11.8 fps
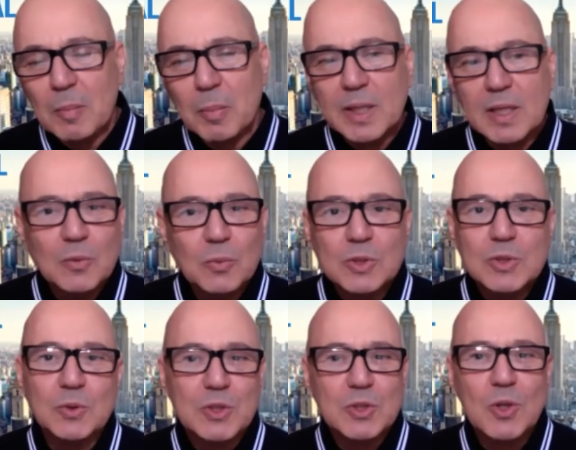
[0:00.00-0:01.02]
But he was
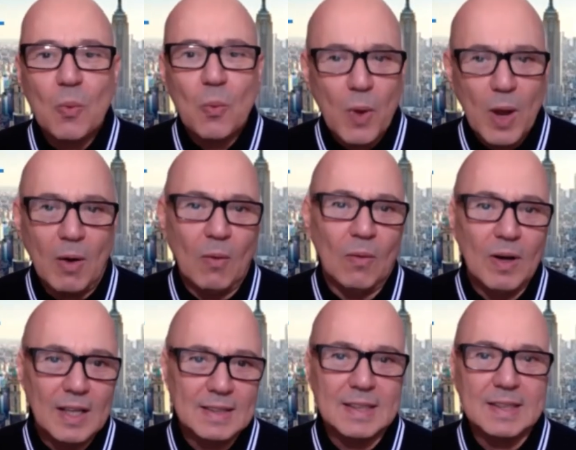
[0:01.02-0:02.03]
doing so well at